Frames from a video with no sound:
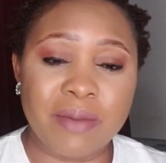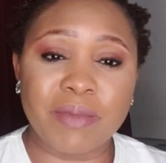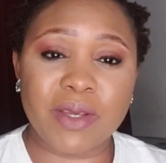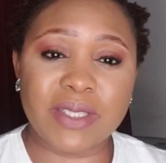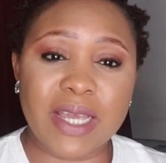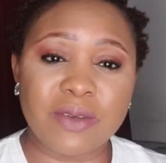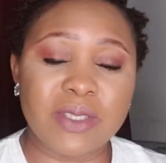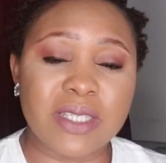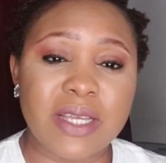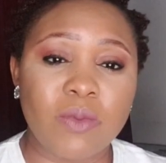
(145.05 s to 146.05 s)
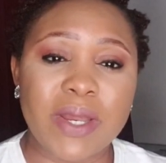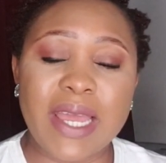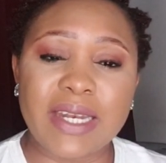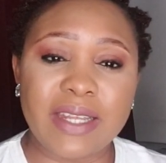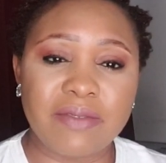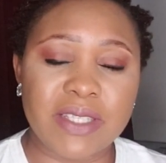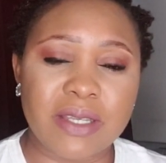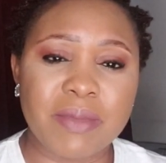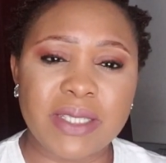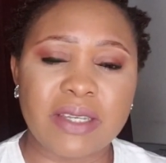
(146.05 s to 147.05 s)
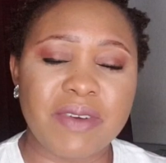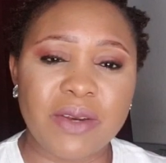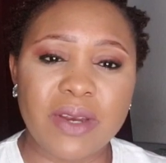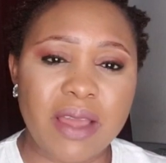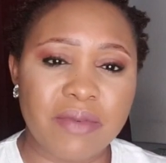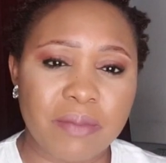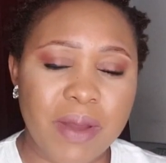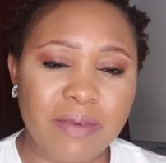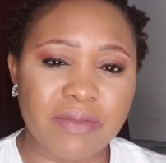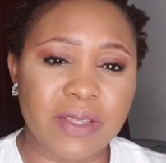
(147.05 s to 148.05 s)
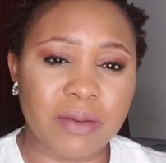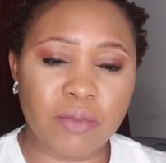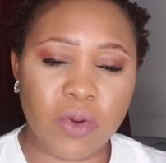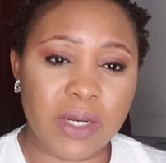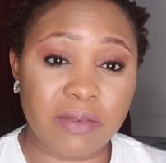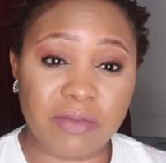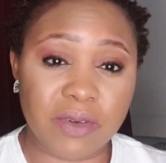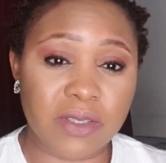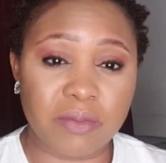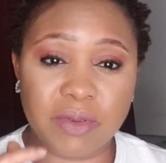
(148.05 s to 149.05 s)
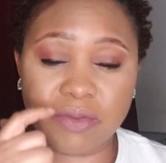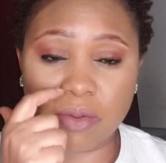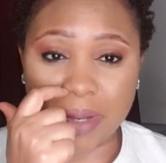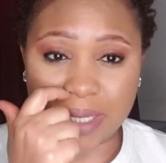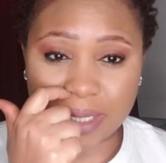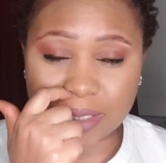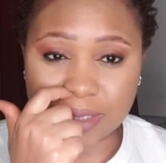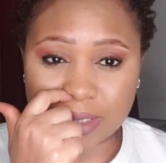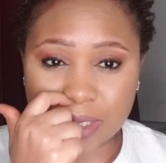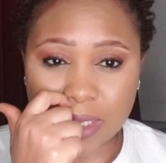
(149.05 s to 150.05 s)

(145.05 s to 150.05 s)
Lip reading: Because I noticed that when I leave it, imagine if I don't have a bath in the morning first before my kids,